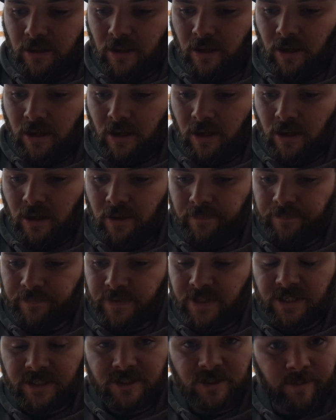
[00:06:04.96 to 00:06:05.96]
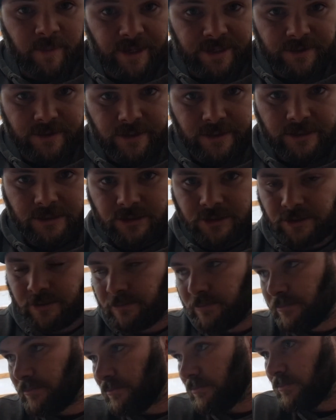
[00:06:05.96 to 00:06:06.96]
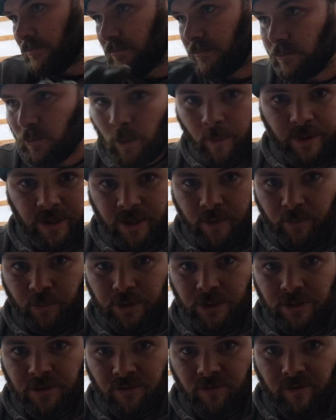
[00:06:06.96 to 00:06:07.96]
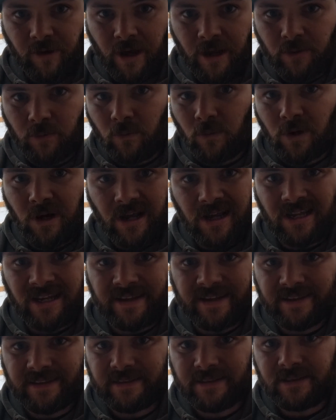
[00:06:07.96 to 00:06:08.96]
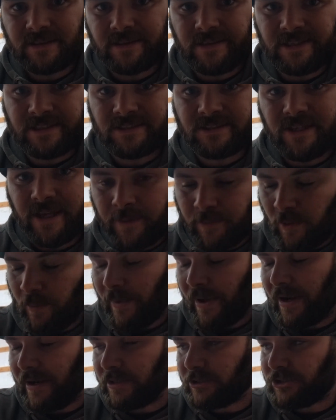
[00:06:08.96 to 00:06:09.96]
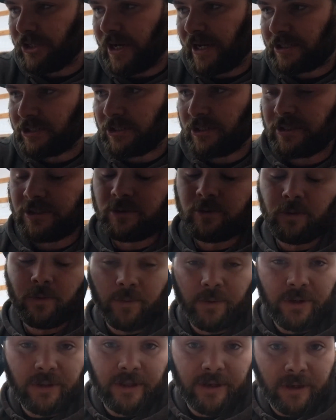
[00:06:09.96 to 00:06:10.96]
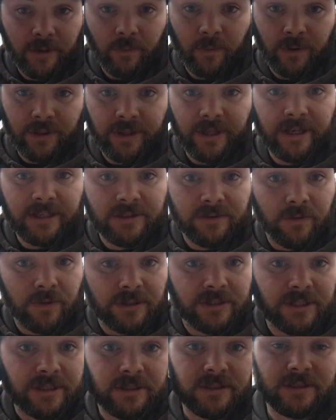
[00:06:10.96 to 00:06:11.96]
the spacers, we'll be completely fine. We're not going to get the same amount of traction as we would like with the S14